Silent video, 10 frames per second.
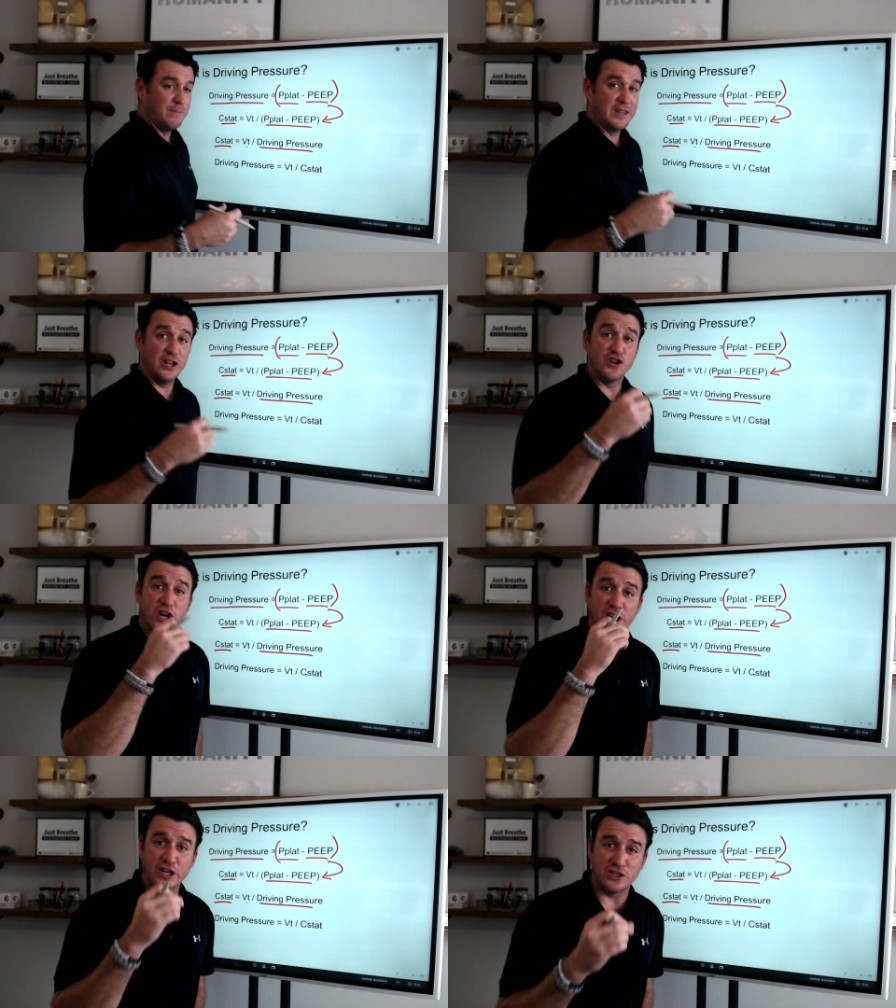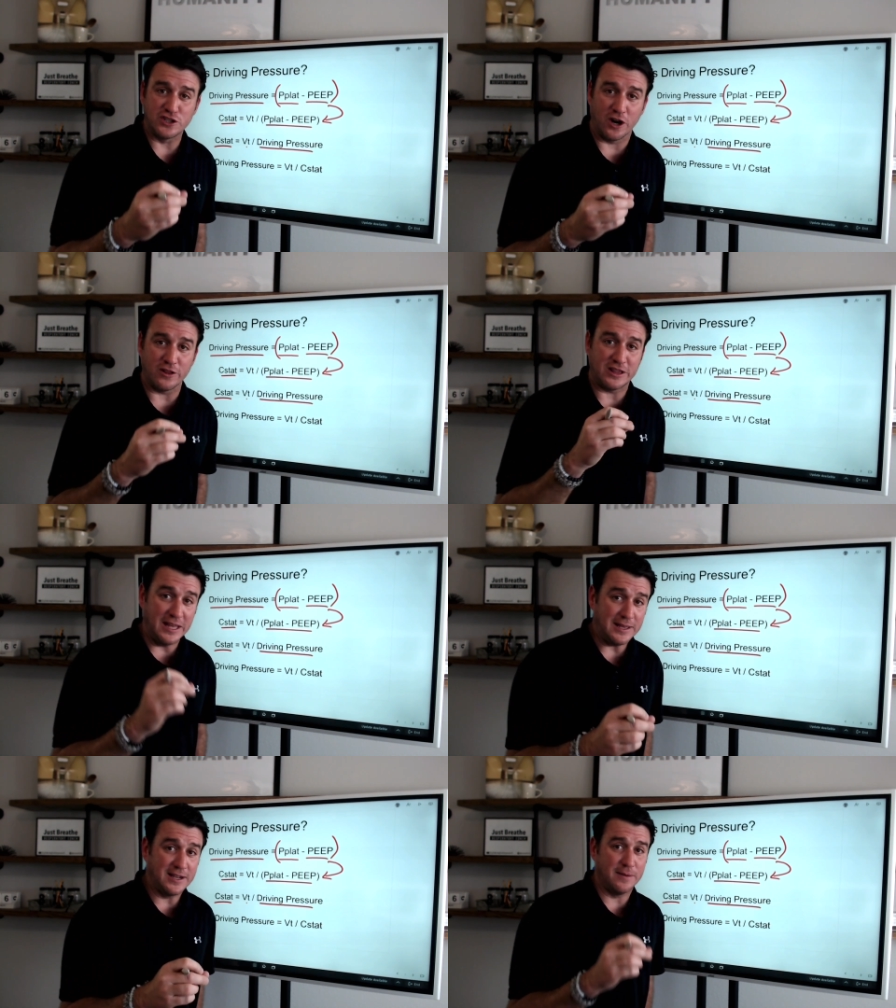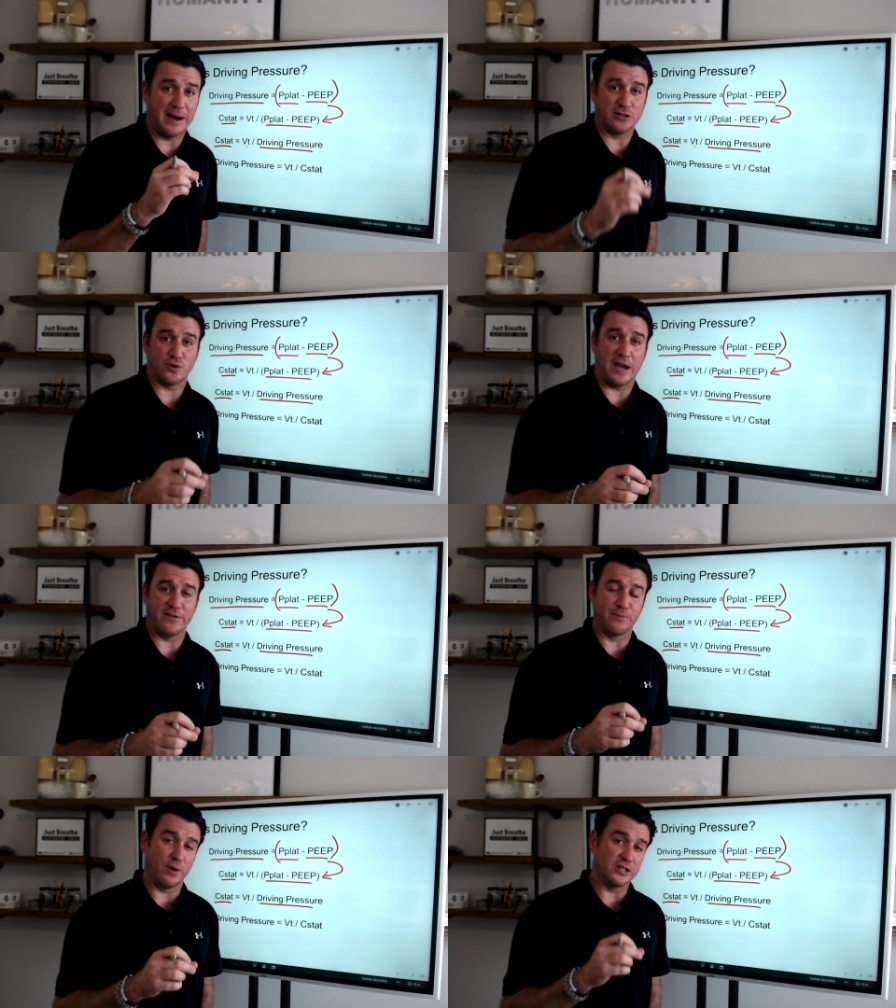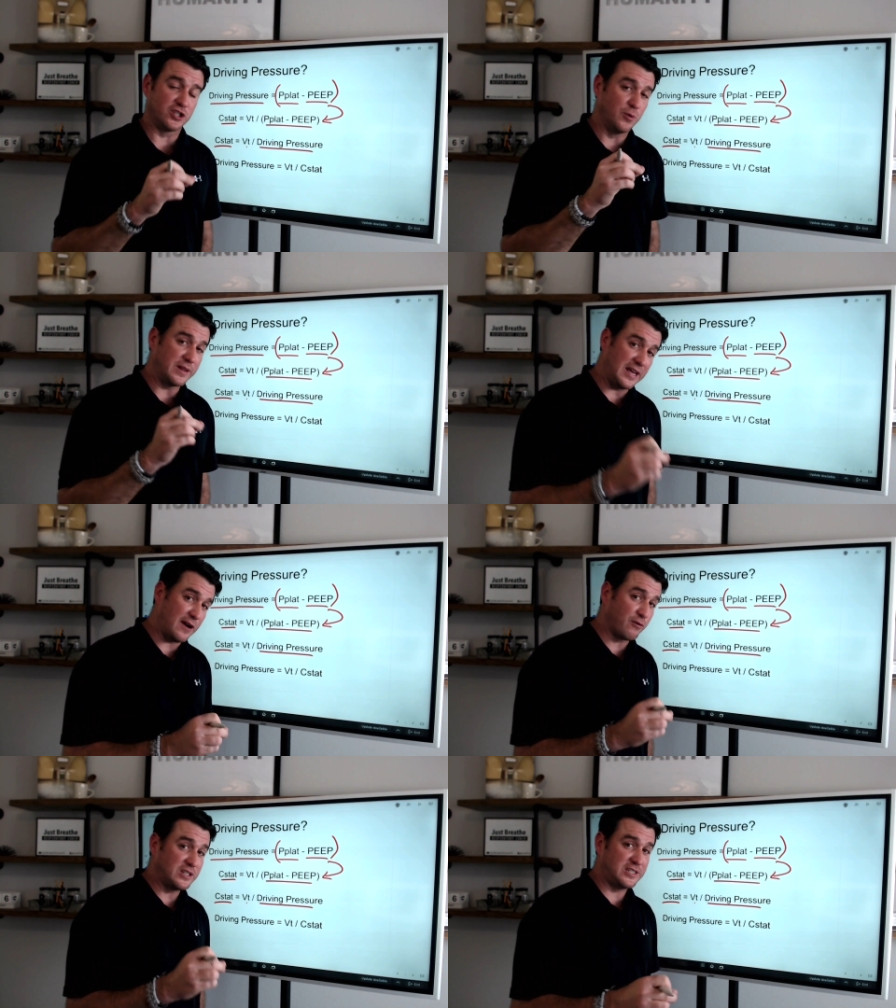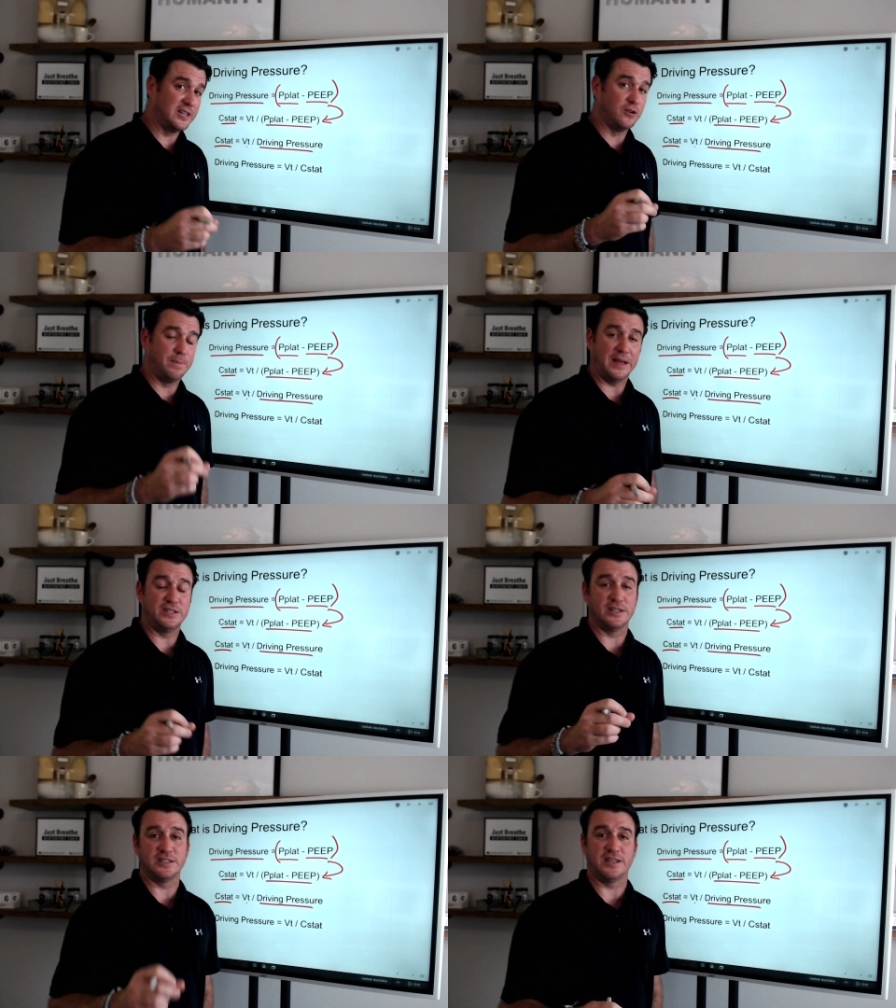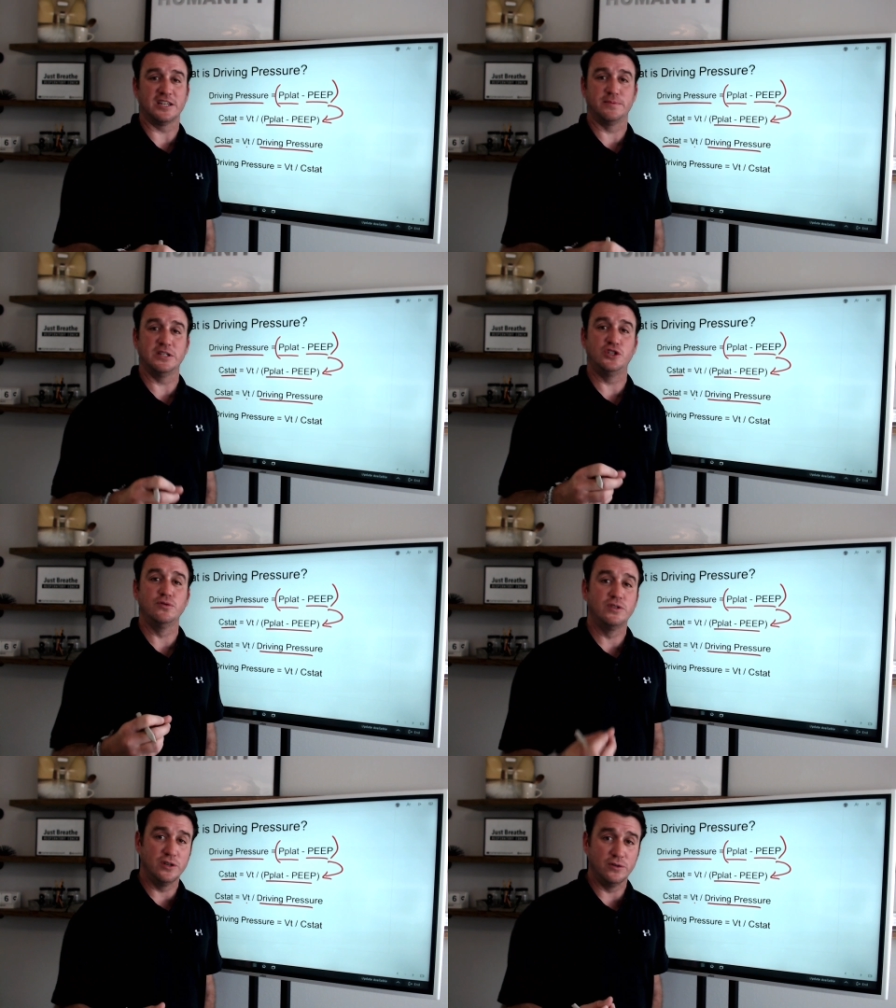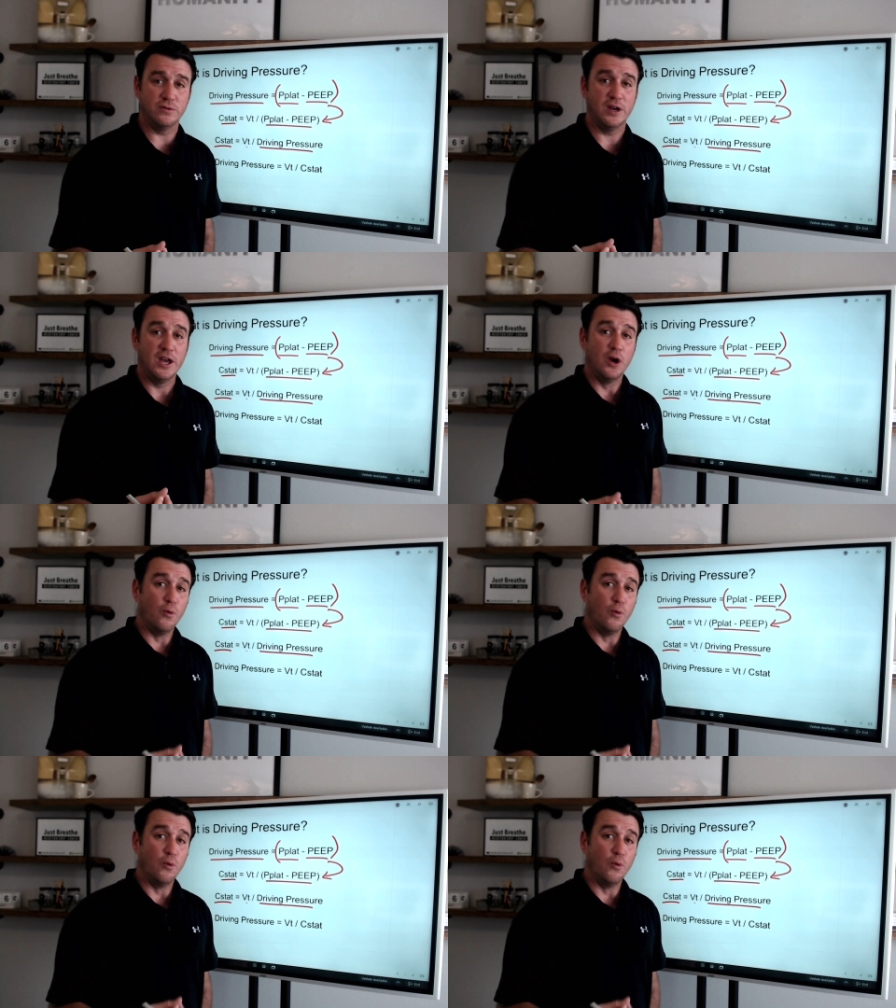then you're going to start thinking about driving pressure with every single patient assessment you do